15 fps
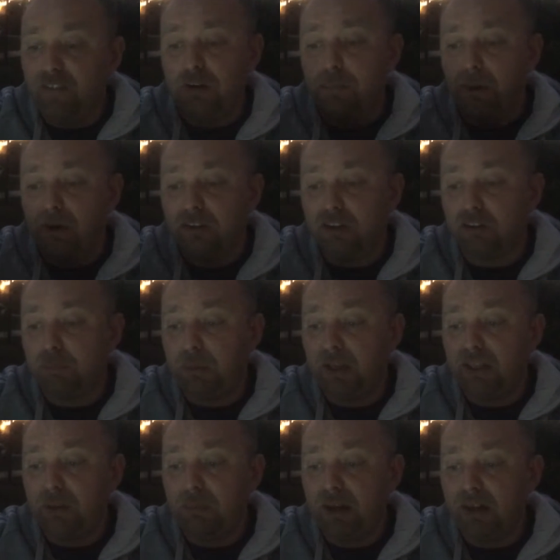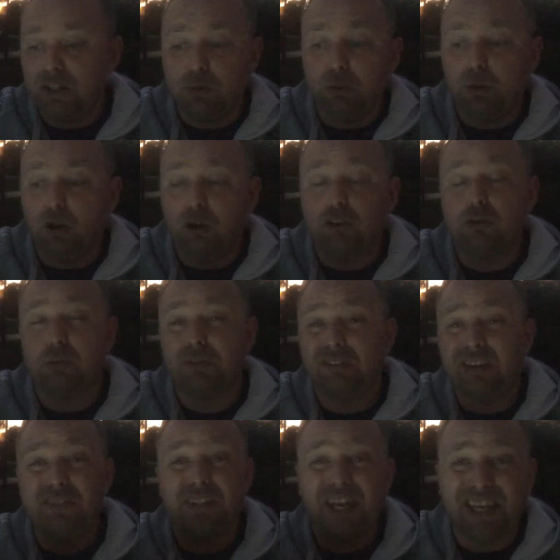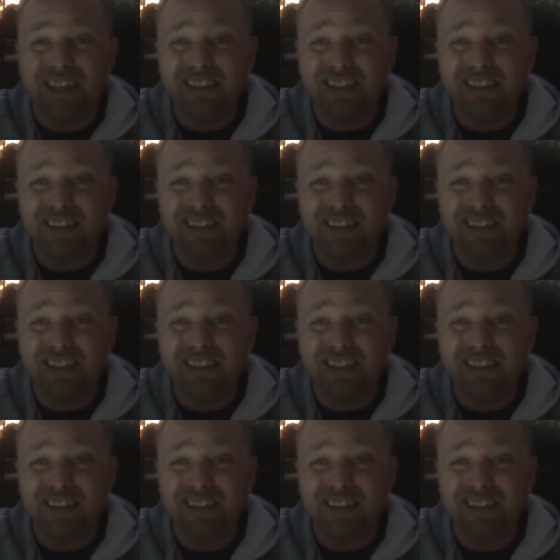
If you participate in the beta, you will also receive an